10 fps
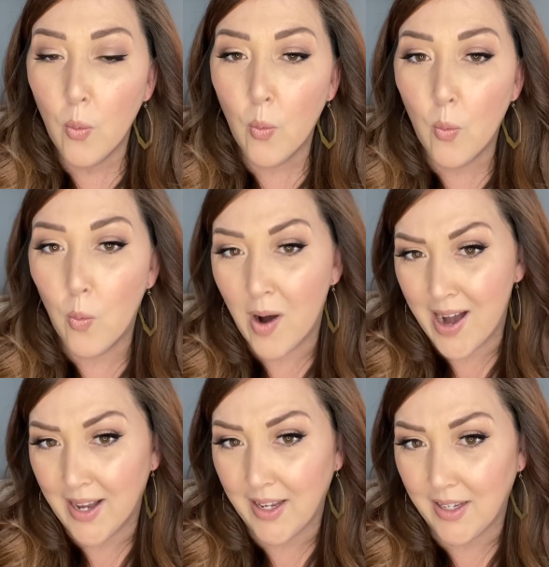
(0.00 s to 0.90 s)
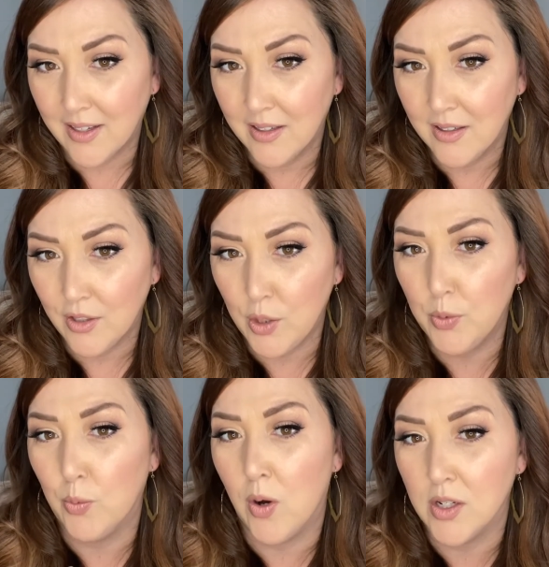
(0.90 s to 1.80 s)
why you
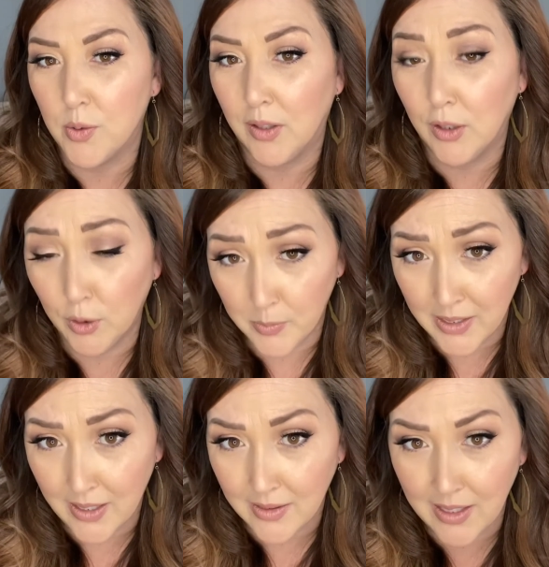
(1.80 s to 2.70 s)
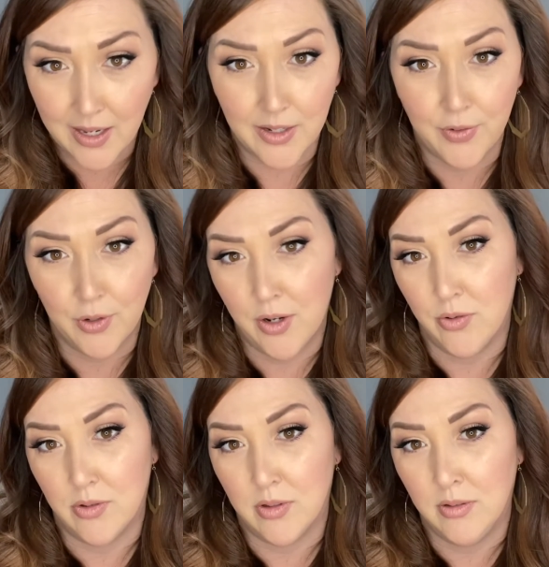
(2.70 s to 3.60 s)
would want to illuminate the end of your
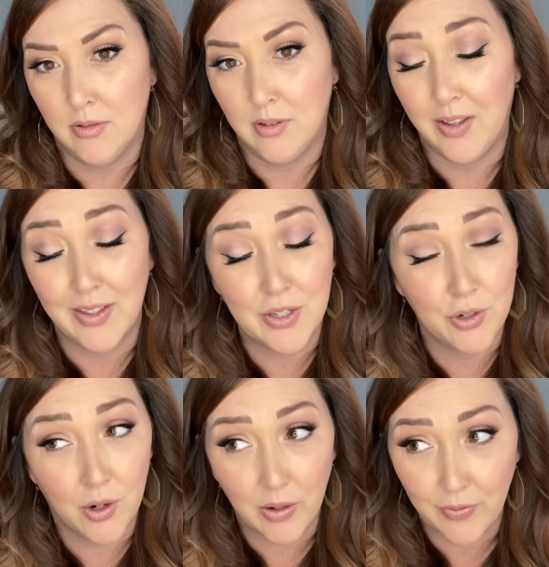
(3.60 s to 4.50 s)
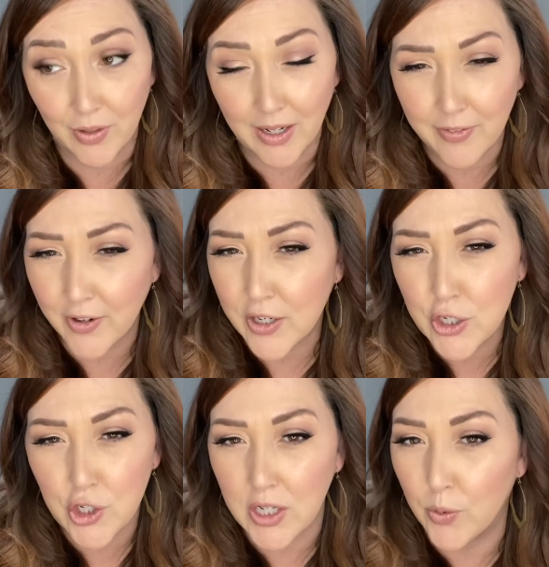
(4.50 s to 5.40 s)
nose. Unless you're going for like a very
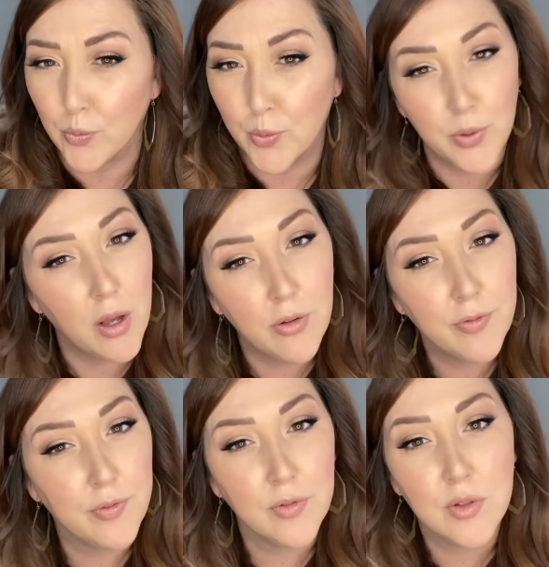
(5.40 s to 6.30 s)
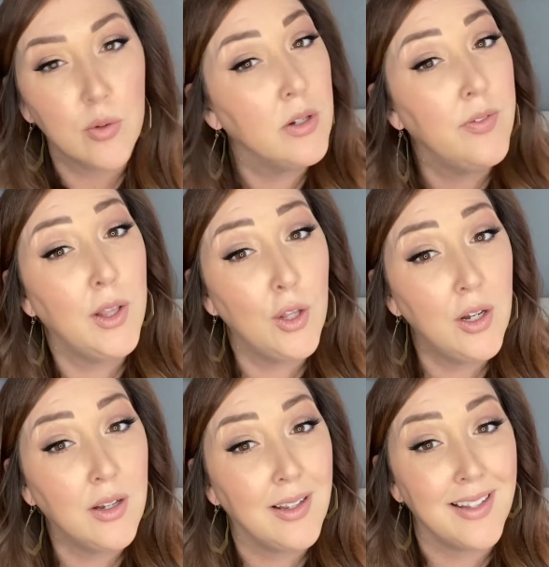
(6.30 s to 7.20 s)
chic Rudolph sort of a
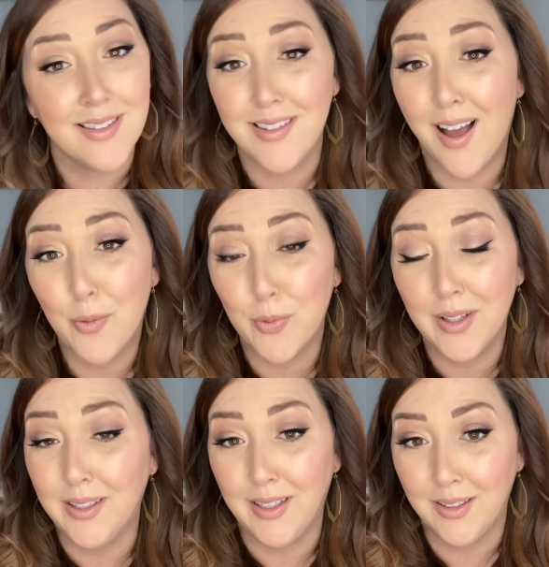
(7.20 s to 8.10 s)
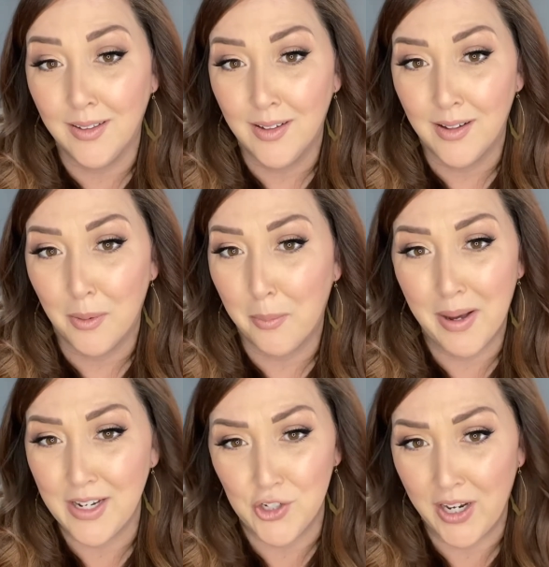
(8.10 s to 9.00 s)
look. It's not really
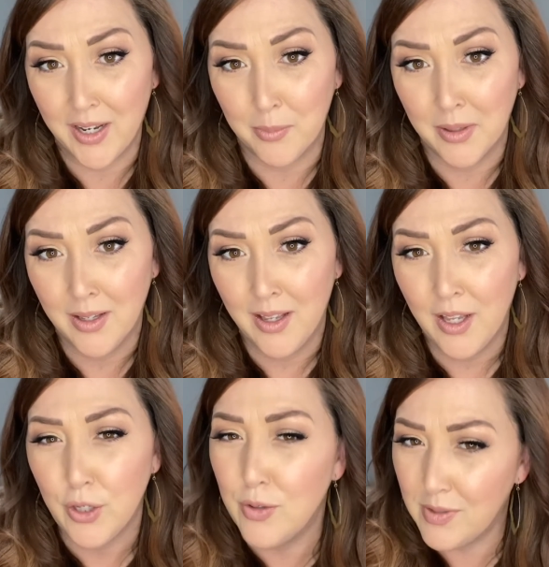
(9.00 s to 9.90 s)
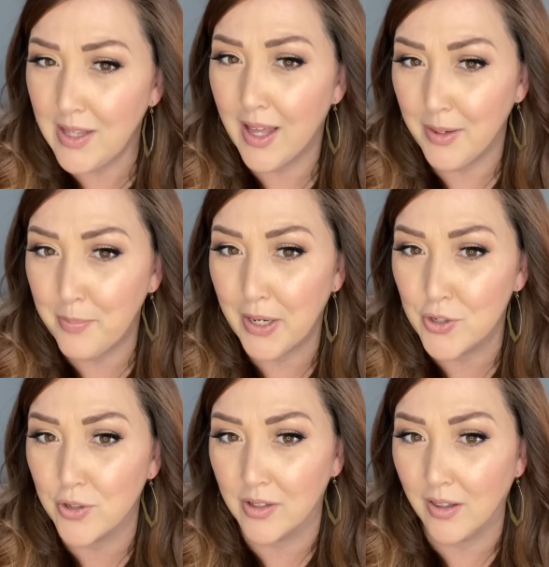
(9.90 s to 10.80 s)
my jam. You see that in
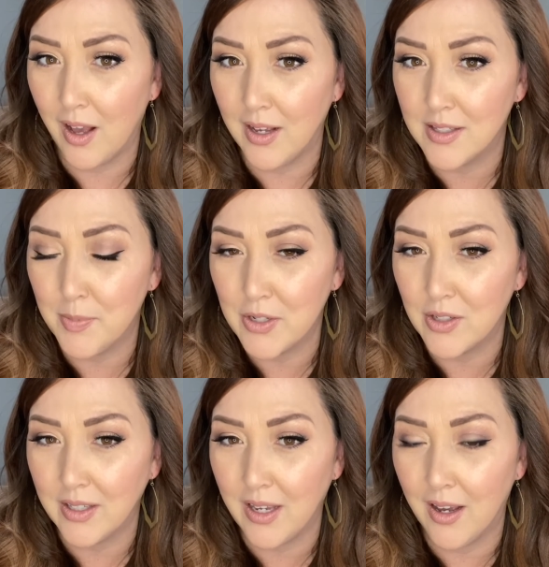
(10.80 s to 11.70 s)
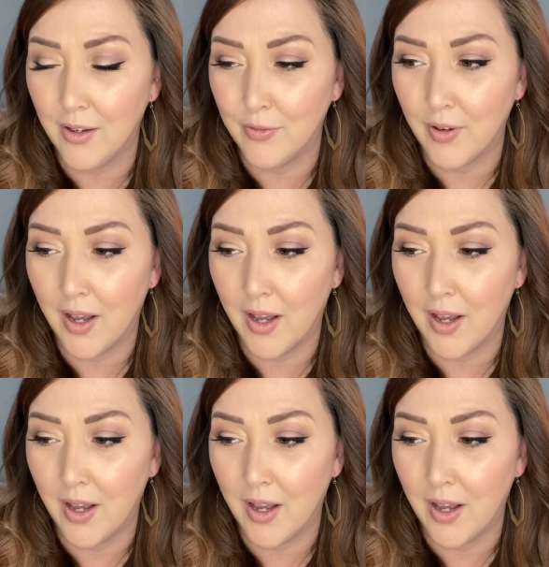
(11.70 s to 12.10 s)
pictures a lot, especially of,